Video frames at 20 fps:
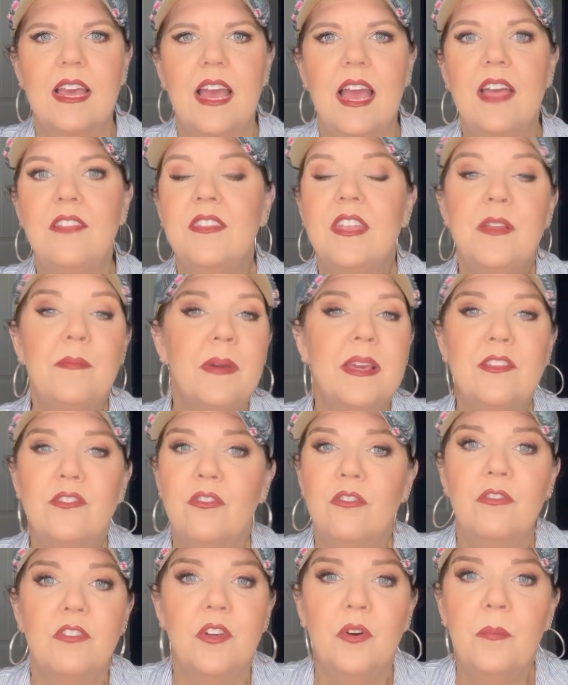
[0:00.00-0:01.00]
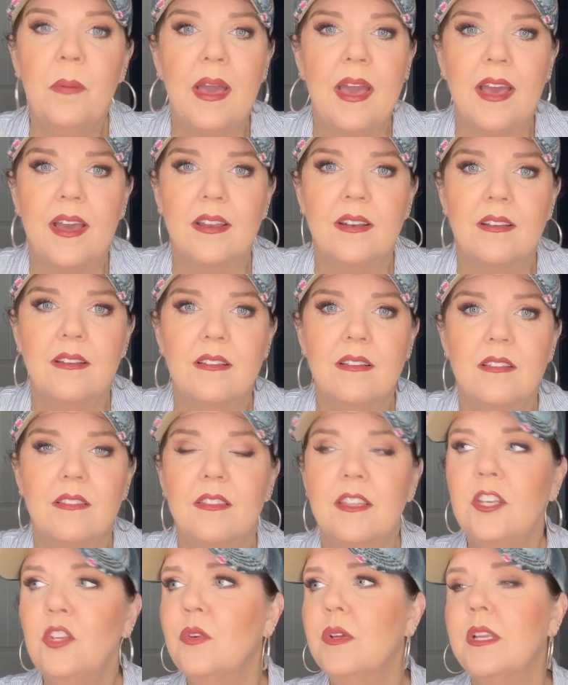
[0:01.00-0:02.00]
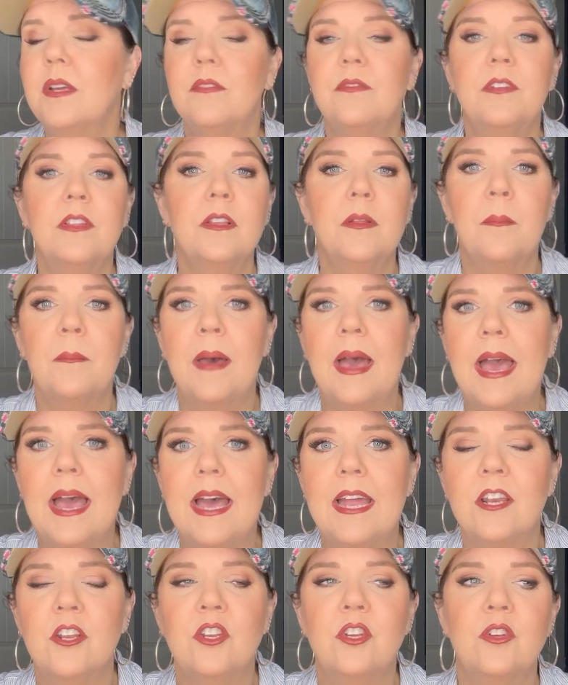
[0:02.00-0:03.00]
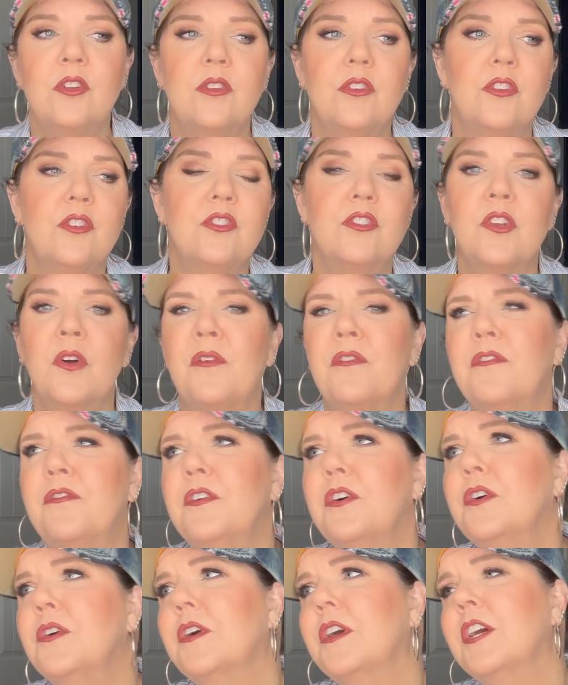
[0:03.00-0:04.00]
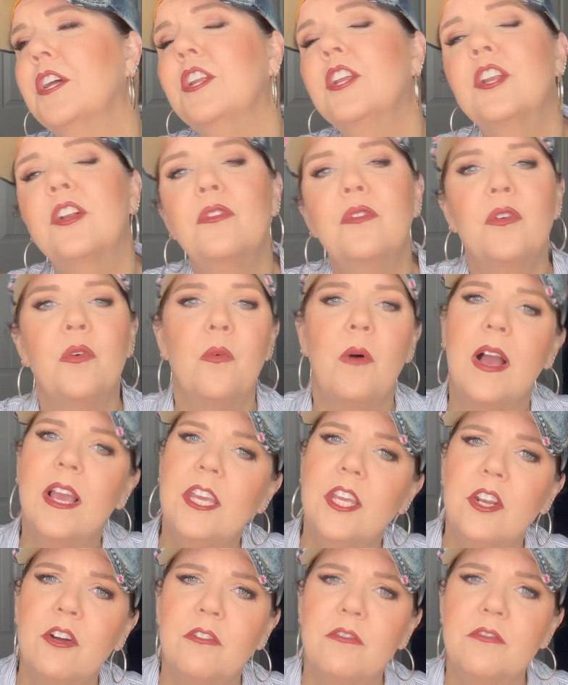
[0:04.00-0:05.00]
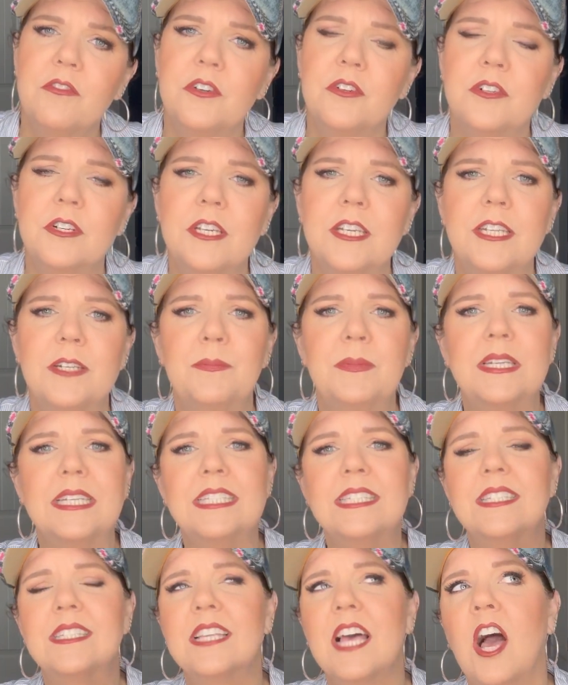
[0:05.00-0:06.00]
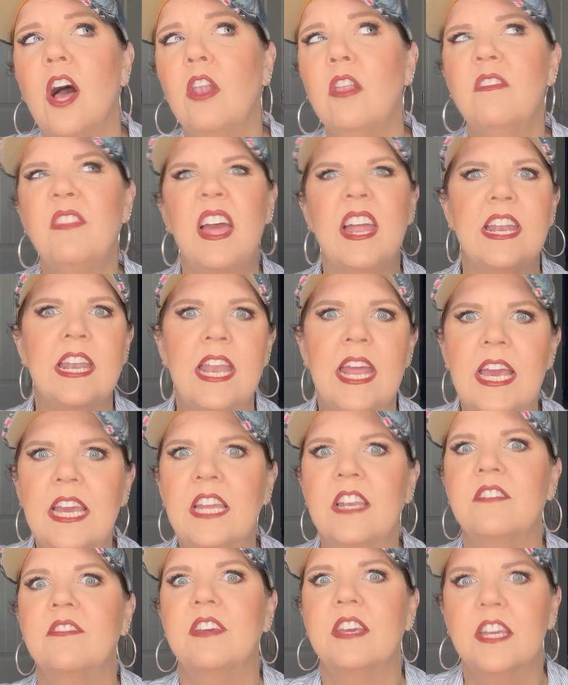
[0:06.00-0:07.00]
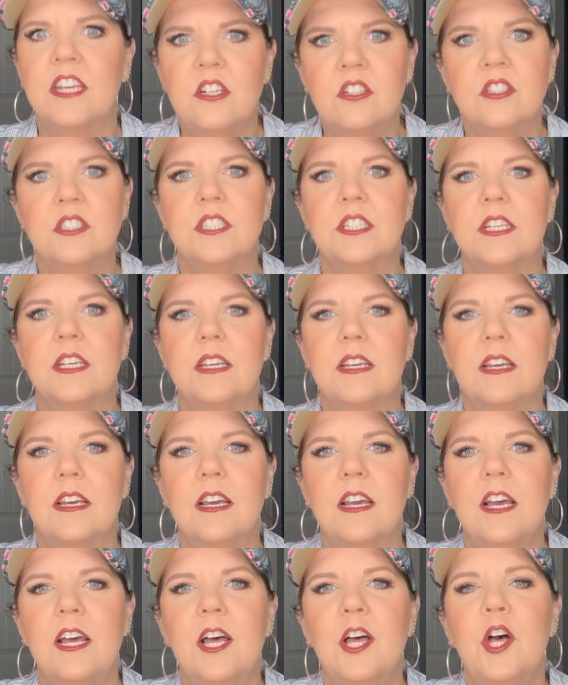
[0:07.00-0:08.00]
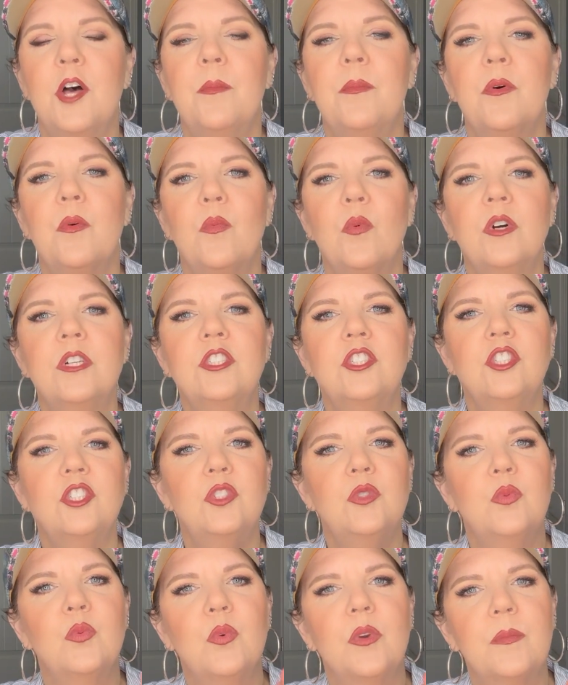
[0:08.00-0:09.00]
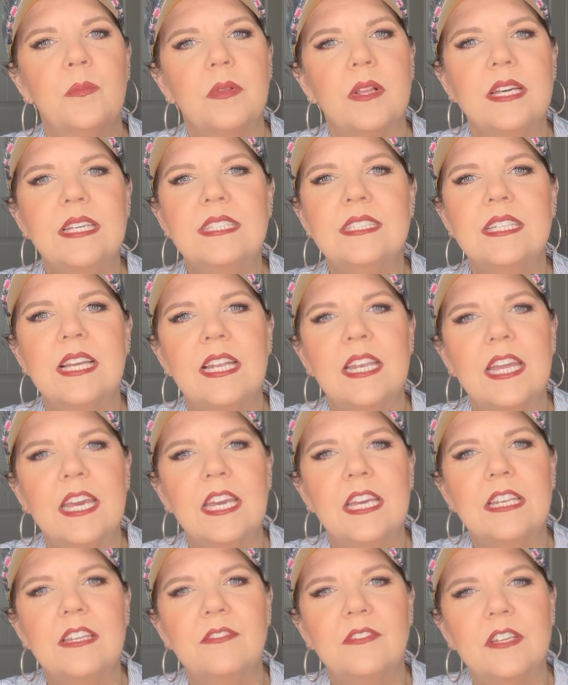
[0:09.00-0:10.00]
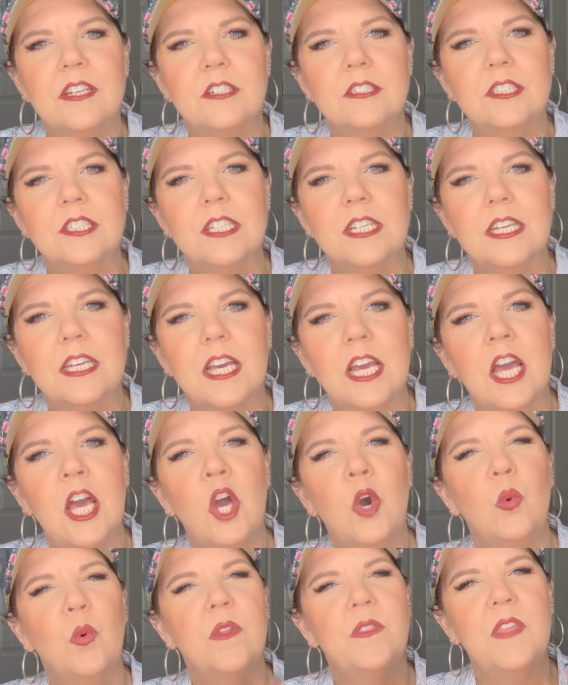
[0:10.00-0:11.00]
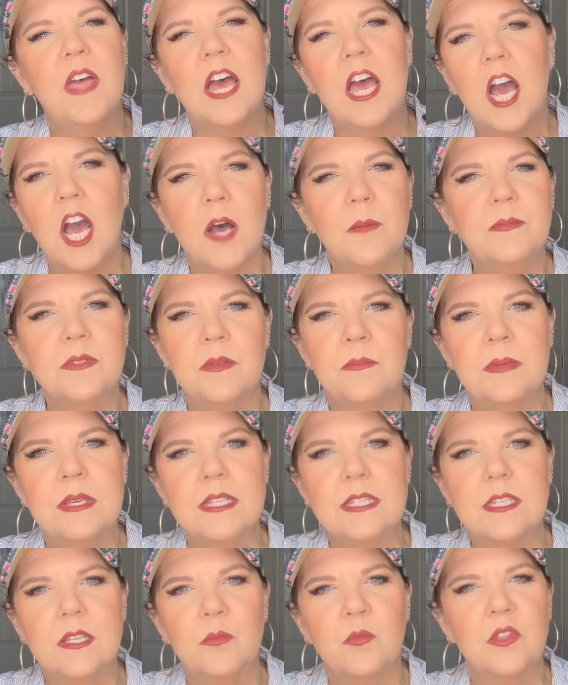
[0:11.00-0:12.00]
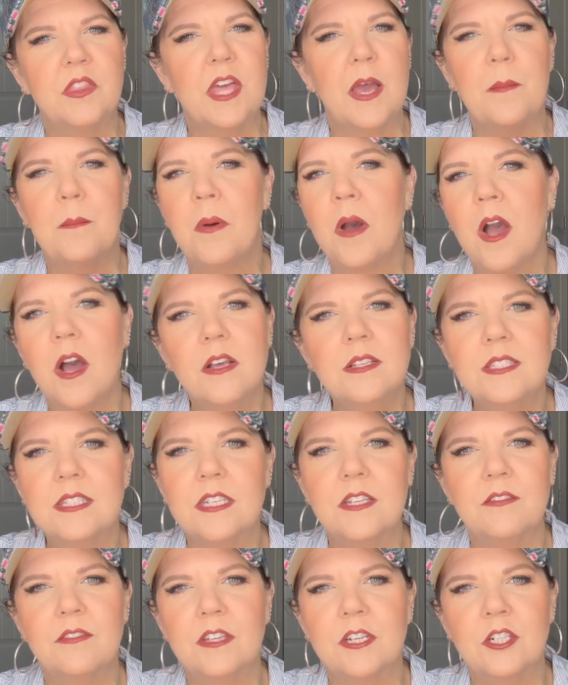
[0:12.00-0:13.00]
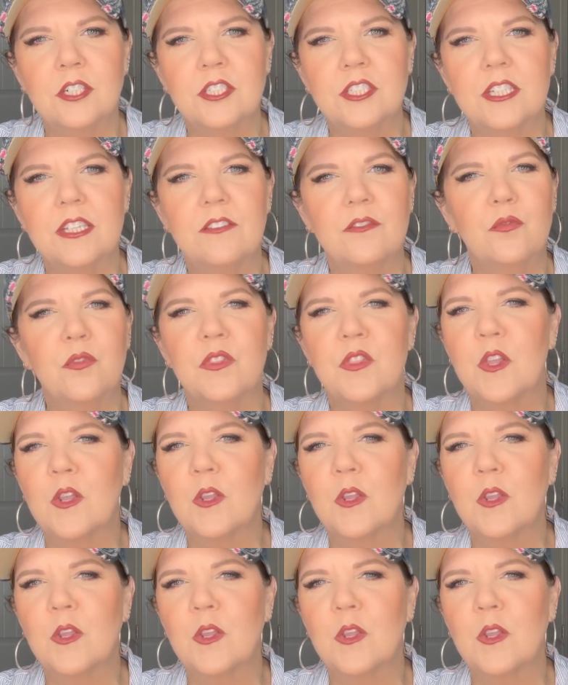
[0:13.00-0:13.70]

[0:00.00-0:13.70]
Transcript: And then it makes you feel bad. Then you end up feeling bad and you just don't feel good. And you don't know why you don't feel good, because it's all of that negative energy. But once you replace that negative energy with that optimism, with that positive energy, with the